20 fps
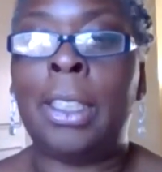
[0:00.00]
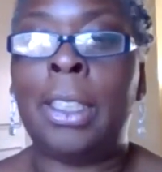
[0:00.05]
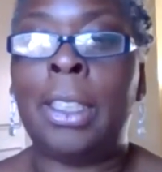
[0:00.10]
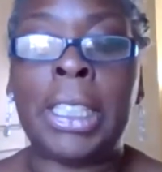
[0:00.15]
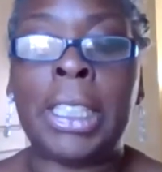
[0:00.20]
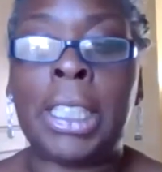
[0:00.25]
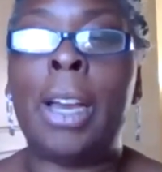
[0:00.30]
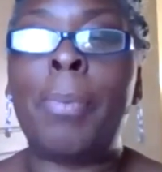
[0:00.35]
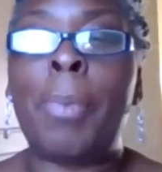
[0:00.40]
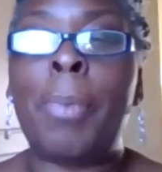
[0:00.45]

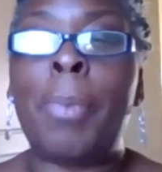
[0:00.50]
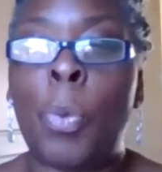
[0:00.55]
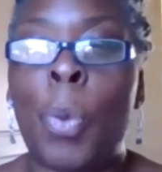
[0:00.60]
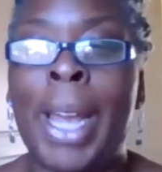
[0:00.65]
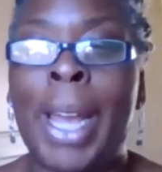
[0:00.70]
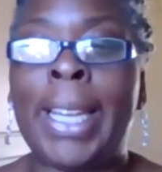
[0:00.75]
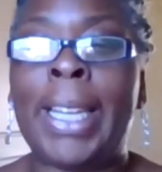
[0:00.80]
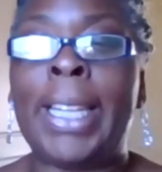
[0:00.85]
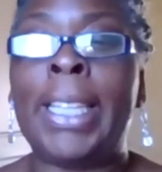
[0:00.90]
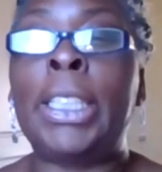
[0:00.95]
You know, the
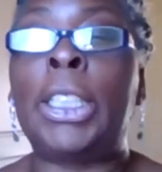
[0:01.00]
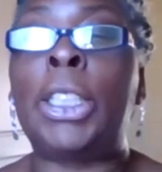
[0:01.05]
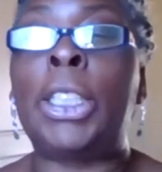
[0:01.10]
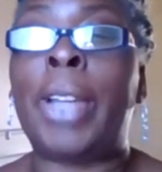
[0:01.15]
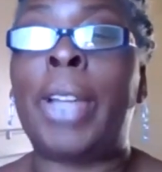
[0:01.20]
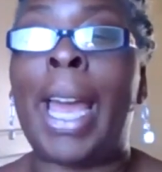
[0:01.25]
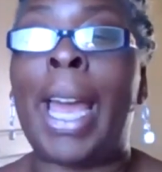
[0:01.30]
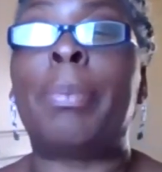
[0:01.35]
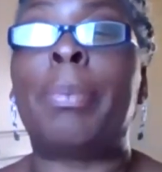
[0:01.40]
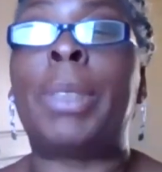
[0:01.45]
term
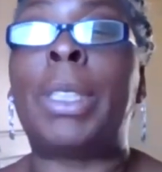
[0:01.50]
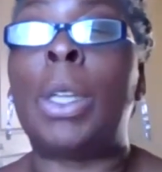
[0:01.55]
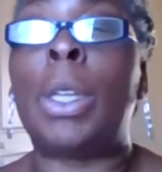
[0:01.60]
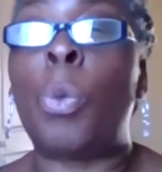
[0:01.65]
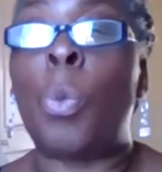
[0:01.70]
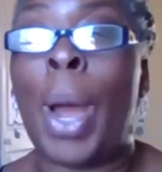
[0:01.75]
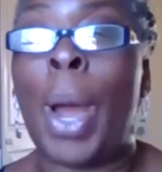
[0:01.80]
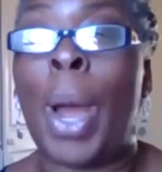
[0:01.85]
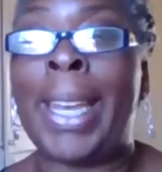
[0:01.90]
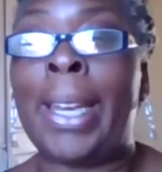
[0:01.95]
awake is you
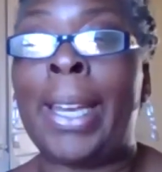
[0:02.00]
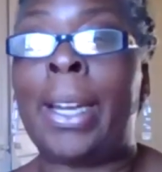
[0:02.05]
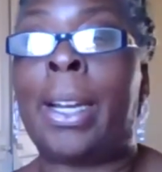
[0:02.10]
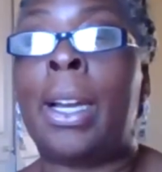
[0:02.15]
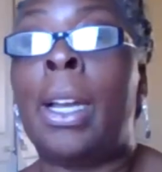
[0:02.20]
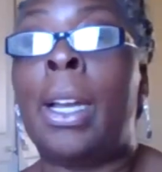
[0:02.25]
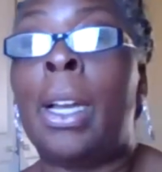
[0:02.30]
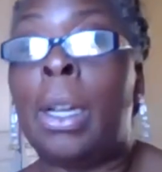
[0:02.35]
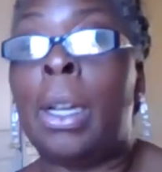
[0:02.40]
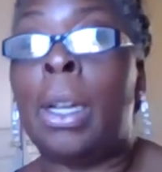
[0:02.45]
kept
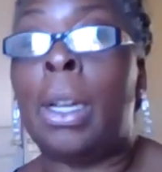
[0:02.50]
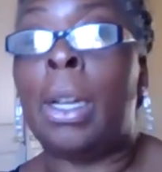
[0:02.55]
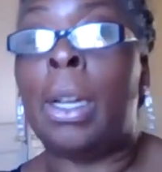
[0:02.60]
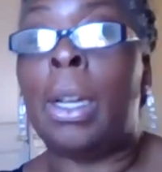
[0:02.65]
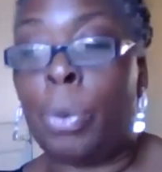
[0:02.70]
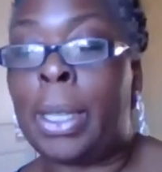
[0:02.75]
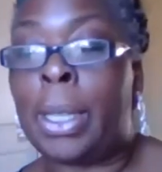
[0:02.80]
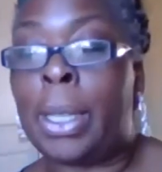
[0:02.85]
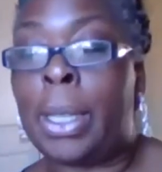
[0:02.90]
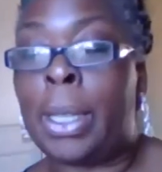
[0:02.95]
awake
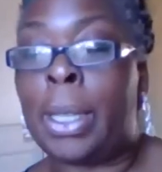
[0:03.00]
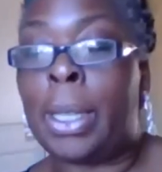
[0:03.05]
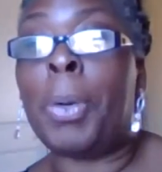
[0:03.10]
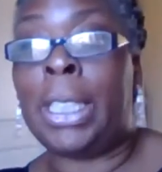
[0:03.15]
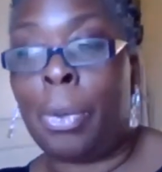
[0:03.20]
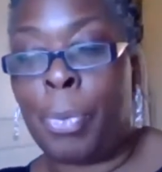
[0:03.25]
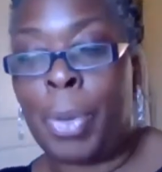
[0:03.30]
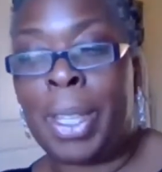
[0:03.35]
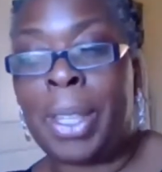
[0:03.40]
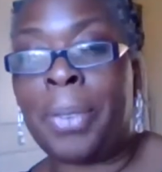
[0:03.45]
with the
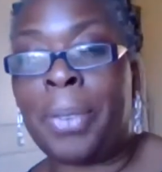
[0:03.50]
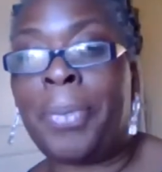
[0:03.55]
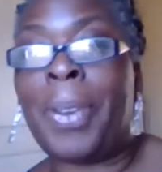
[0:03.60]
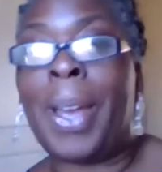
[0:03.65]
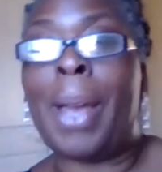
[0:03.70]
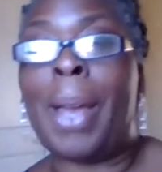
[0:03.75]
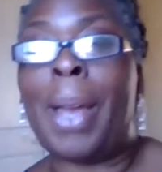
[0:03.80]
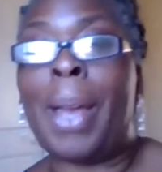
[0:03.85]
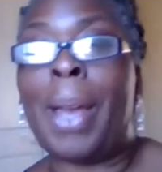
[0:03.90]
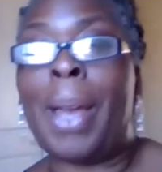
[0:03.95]
body and
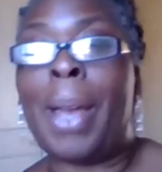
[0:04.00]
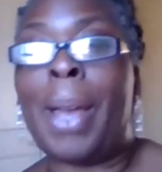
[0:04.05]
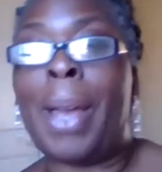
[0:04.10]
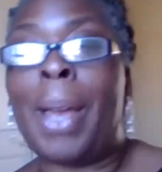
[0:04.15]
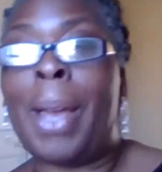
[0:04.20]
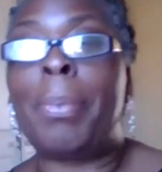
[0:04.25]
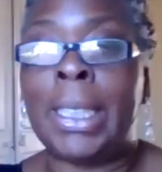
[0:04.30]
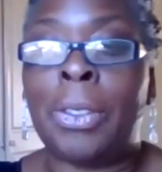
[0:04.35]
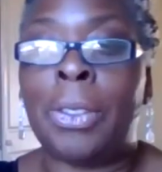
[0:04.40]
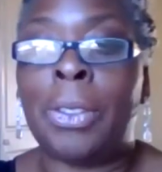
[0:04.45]
with the
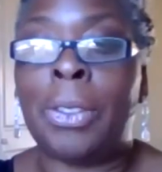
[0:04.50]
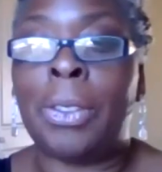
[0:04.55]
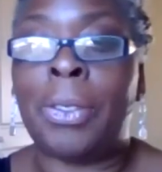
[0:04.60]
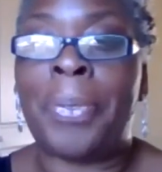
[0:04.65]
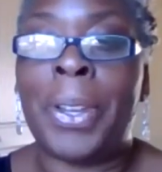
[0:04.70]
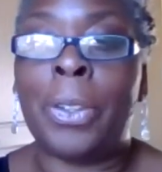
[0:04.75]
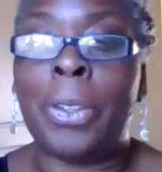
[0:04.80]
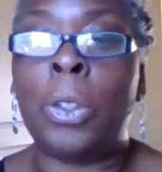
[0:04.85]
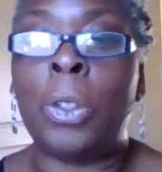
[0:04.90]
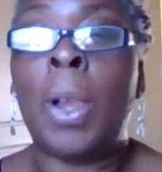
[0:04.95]
family
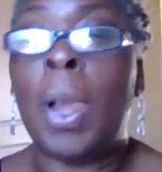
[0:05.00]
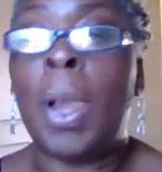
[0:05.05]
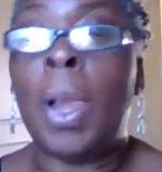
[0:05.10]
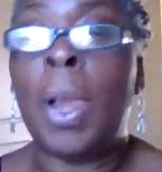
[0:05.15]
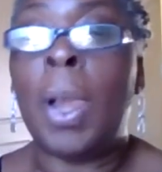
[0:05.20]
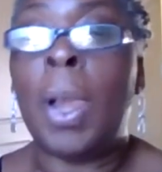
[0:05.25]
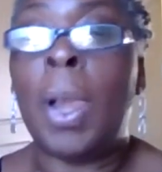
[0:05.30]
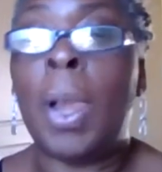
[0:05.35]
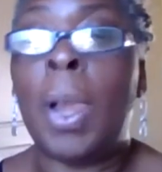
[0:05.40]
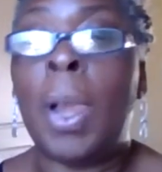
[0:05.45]
until the
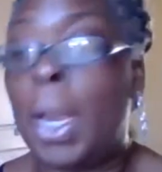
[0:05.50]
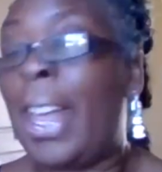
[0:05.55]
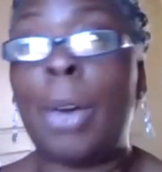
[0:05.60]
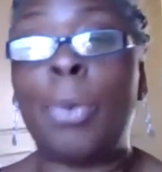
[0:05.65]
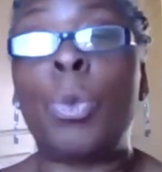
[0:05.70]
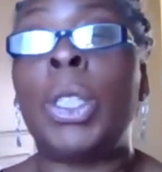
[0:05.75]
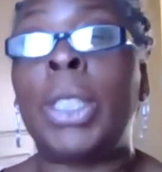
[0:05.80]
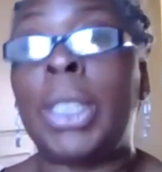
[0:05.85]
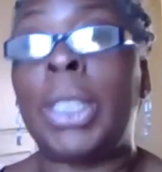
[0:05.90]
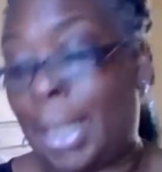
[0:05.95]
funeral.
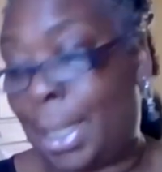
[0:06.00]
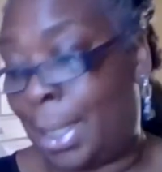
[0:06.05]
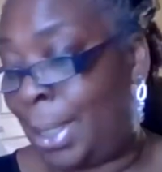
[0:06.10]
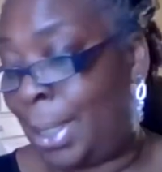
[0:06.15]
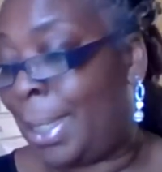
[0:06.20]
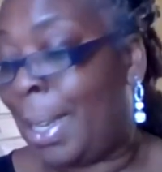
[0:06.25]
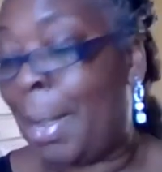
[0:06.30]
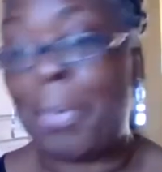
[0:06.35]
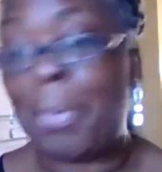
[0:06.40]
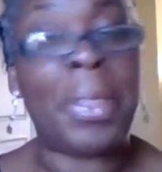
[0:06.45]
So that
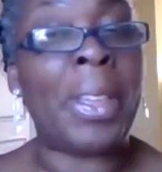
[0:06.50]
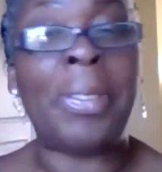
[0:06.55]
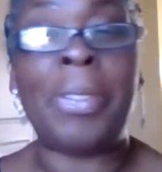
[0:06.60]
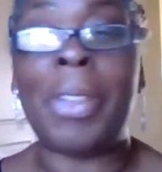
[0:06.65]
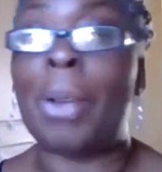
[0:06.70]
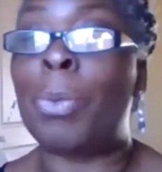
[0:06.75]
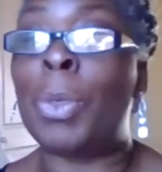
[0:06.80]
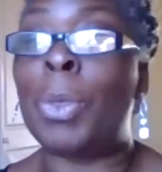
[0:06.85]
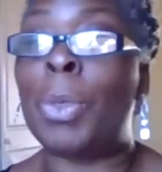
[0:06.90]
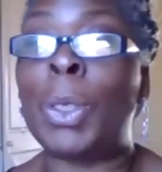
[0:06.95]
was
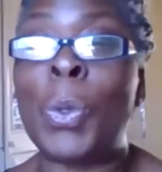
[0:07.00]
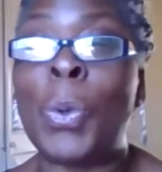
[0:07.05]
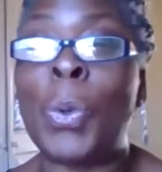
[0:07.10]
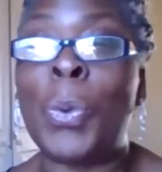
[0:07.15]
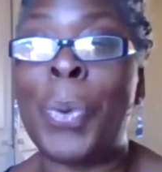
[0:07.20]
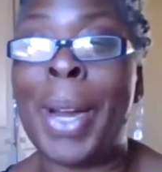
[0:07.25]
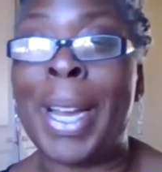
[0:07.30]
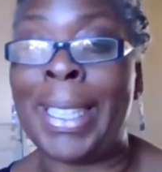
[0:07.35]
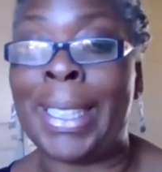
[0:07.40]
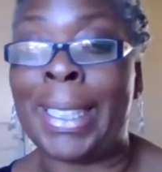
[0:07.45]
something that
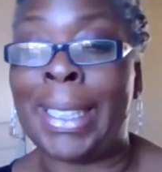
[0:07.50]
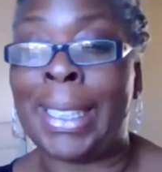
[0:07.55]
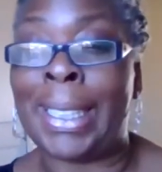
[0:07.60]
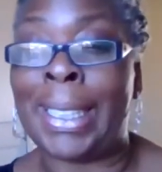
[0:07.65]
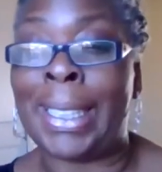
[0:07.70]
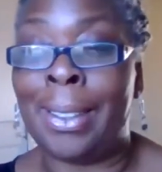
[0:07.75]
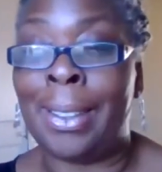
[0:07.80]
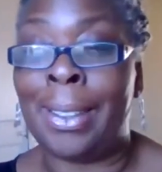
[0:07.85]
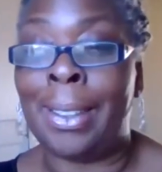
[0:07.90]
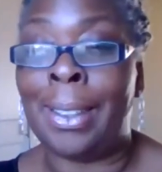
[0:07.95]
was
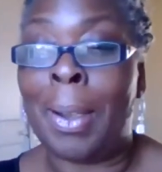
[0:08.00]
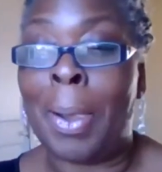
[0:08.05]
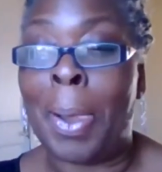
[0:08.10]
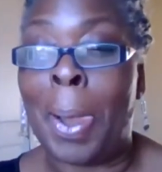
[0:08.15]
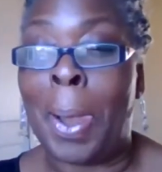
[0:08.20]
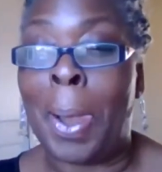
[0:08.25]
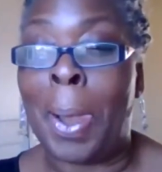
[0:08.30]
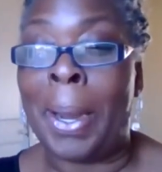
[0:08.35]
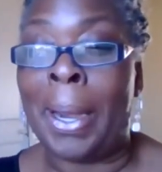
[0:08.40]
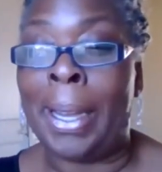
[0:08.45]
always
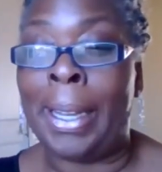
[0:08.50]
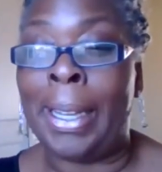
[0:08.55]
done.